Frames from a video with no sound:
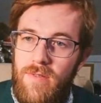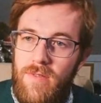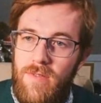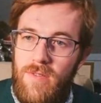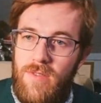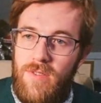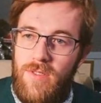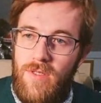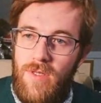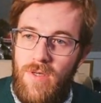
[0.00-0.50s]

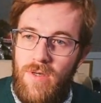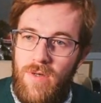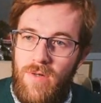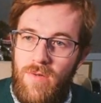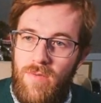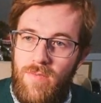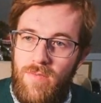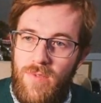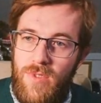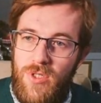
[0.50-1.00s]

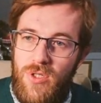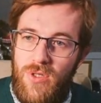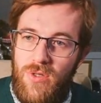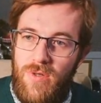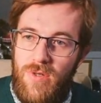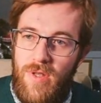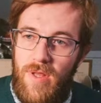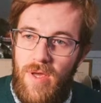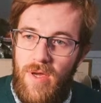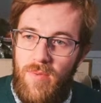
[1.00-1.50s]
So we
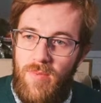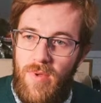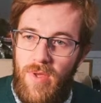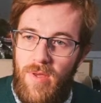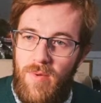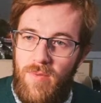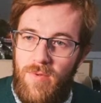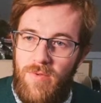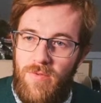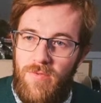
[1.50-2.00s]
should now be
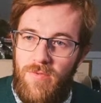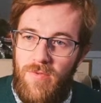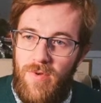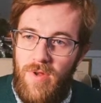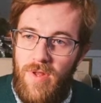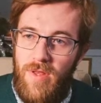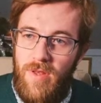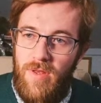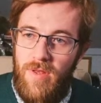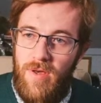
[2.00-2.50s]
able to run
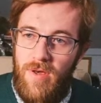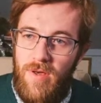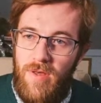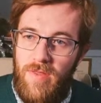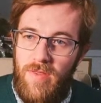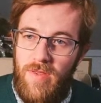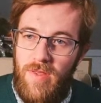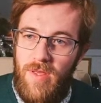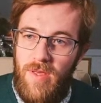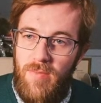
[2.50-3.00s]
it
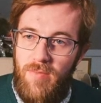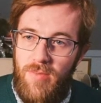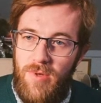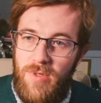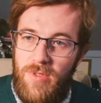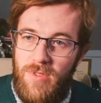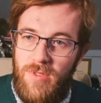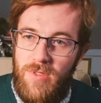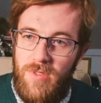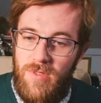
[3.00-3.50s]
on the
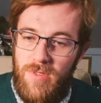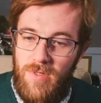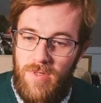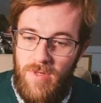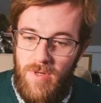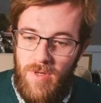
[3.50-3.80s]
input.